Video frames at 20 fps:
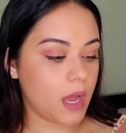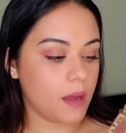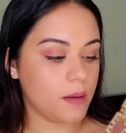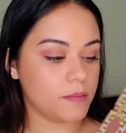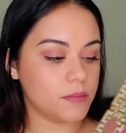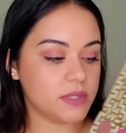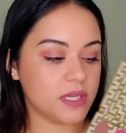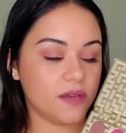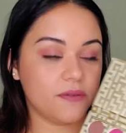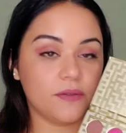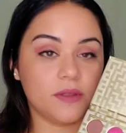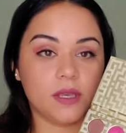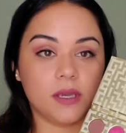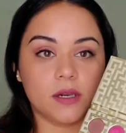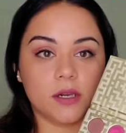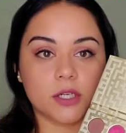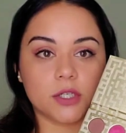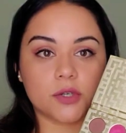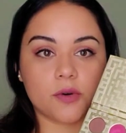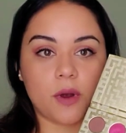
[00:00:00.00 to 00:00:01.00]
definitely
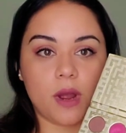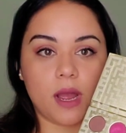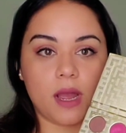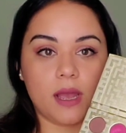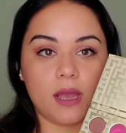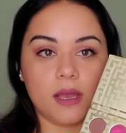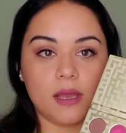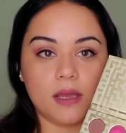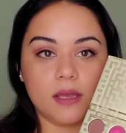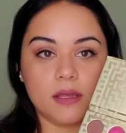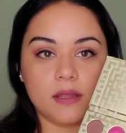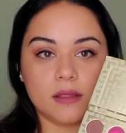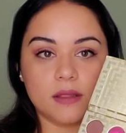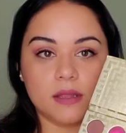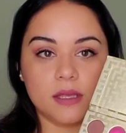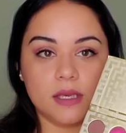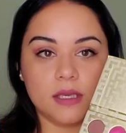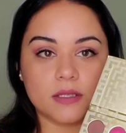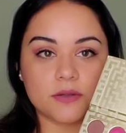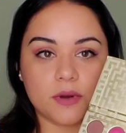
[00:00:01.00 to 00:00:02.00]
gonna try
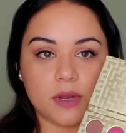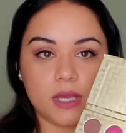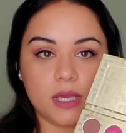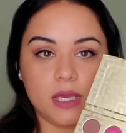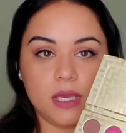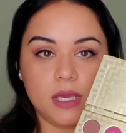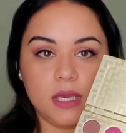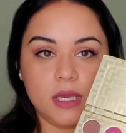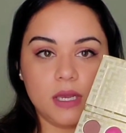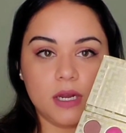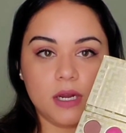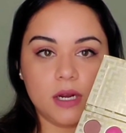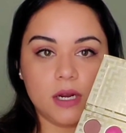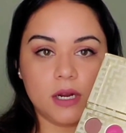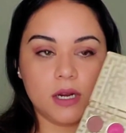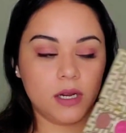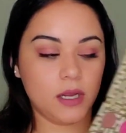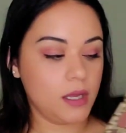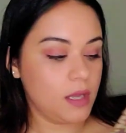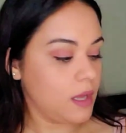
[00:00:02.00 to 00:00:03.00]
these right
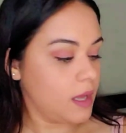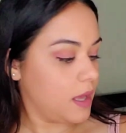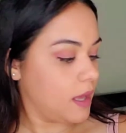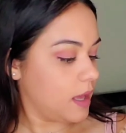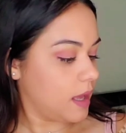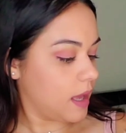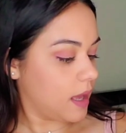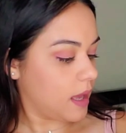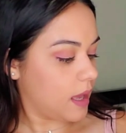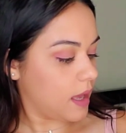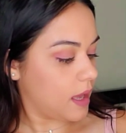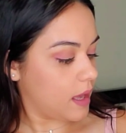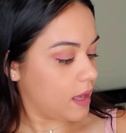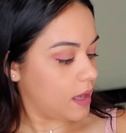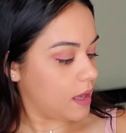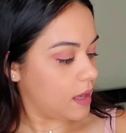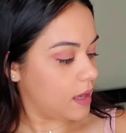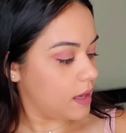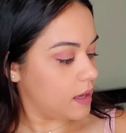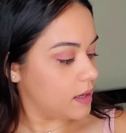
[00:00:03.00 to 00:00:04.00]
here
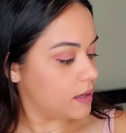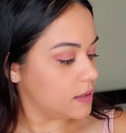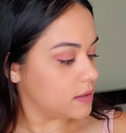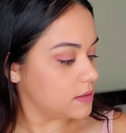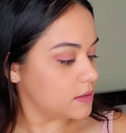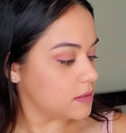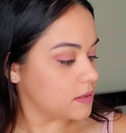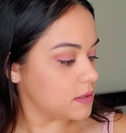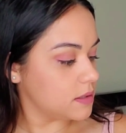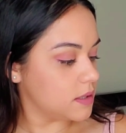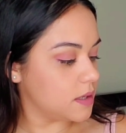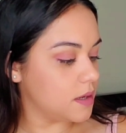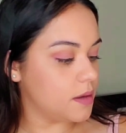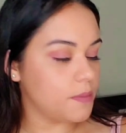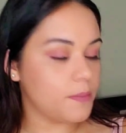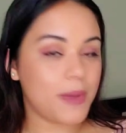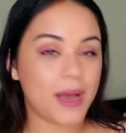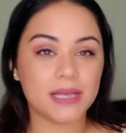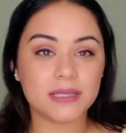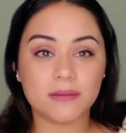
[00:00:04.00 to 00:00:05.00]
and
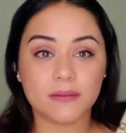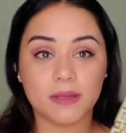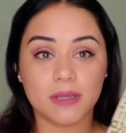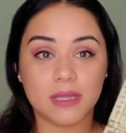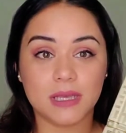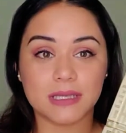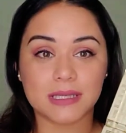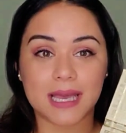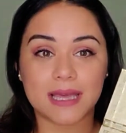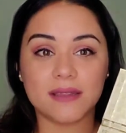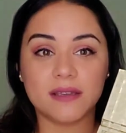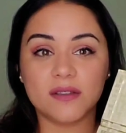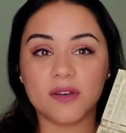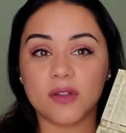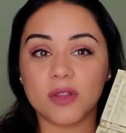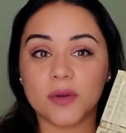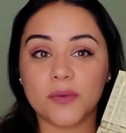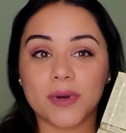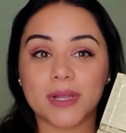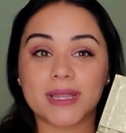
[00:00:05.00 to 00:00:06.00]
possibly these. I think the
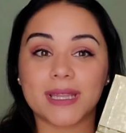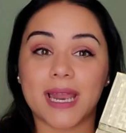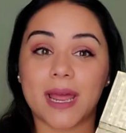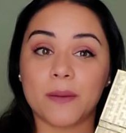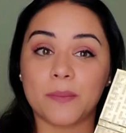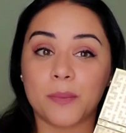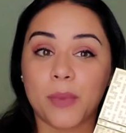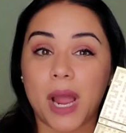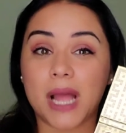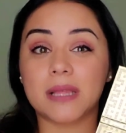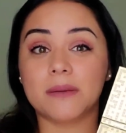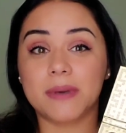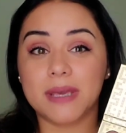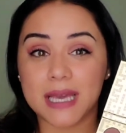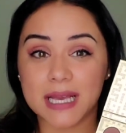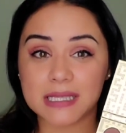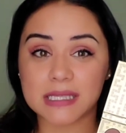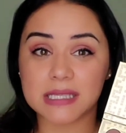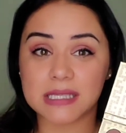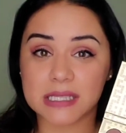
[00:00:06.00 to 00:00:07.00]
only one that I'd probably be
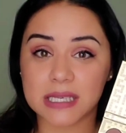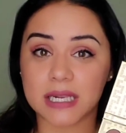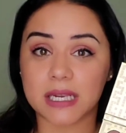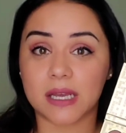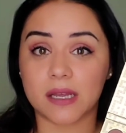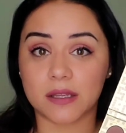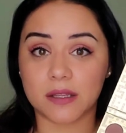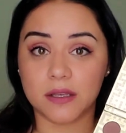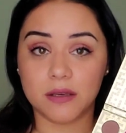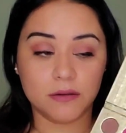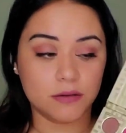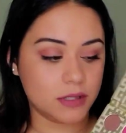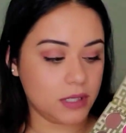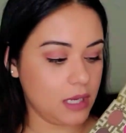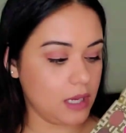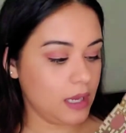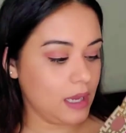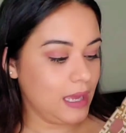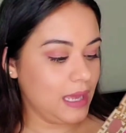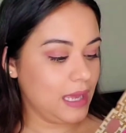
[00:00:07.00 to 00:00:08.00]
hesitant on
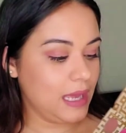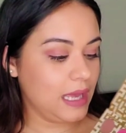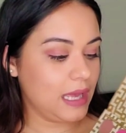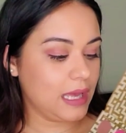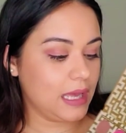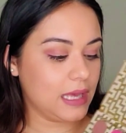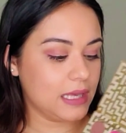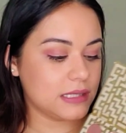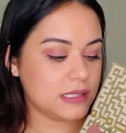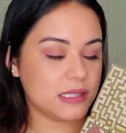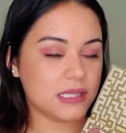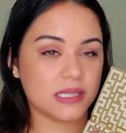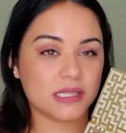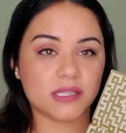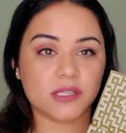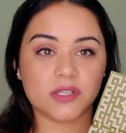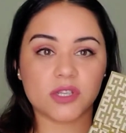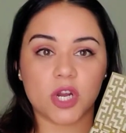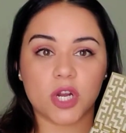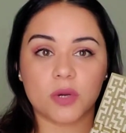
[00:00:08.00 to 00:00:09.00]
using is this
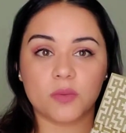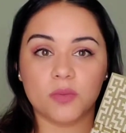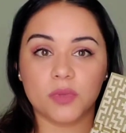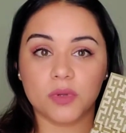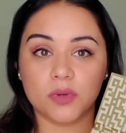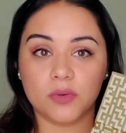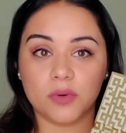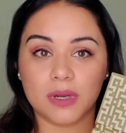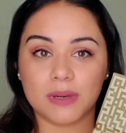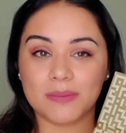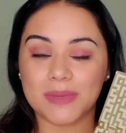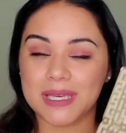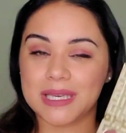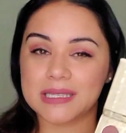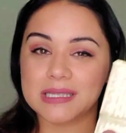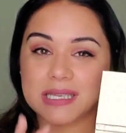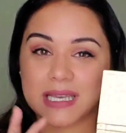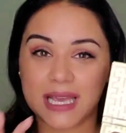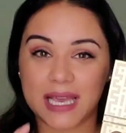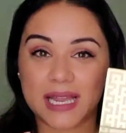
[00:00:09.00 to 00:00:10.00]
dark blue one,
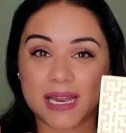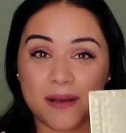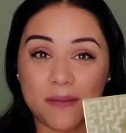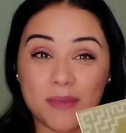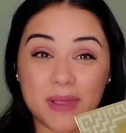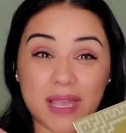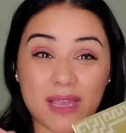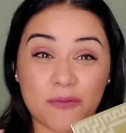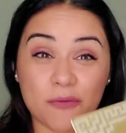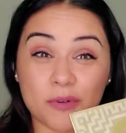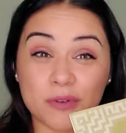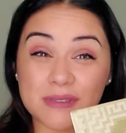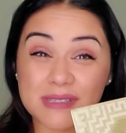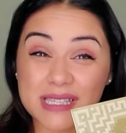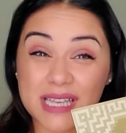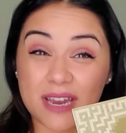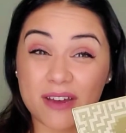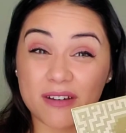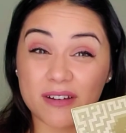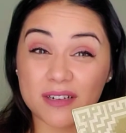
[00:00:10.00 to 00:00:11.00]
because again, I'm like real
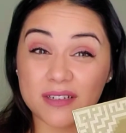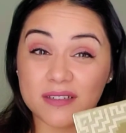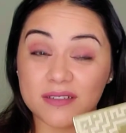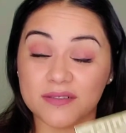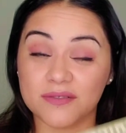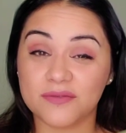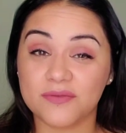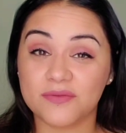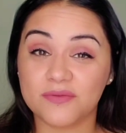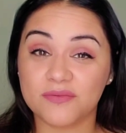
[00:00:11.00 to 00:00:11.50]
scared of